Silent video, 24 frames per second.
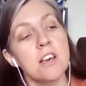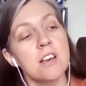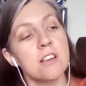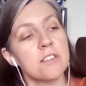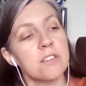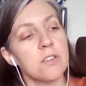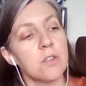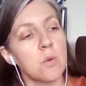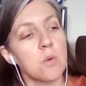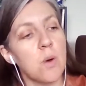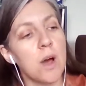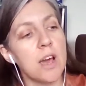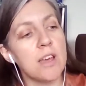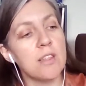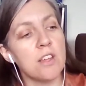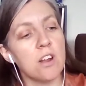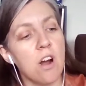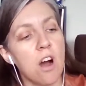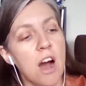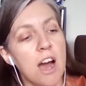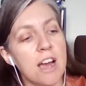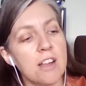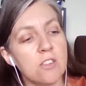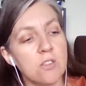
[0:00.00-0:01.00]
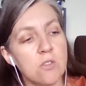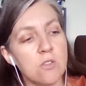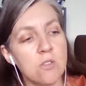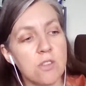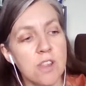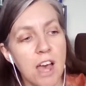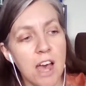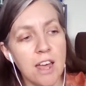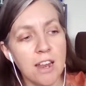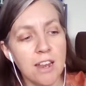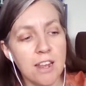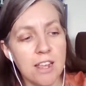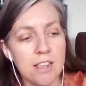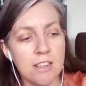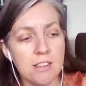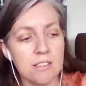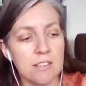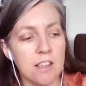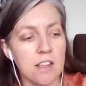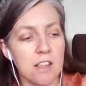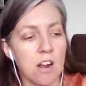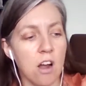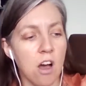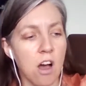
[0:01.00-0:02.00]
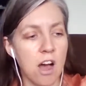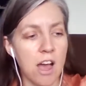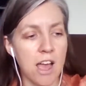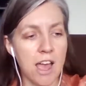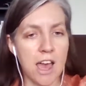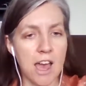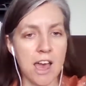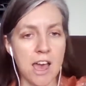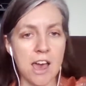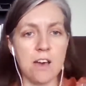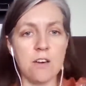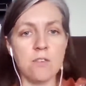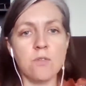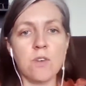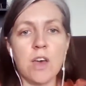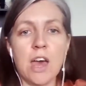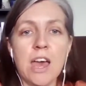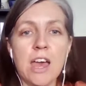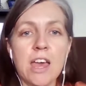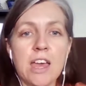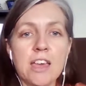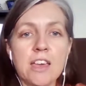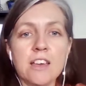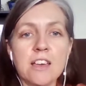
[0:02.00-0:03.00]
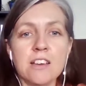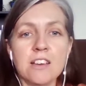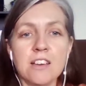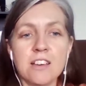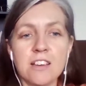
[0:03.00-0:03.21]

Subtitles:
So the way that I do that is that I have a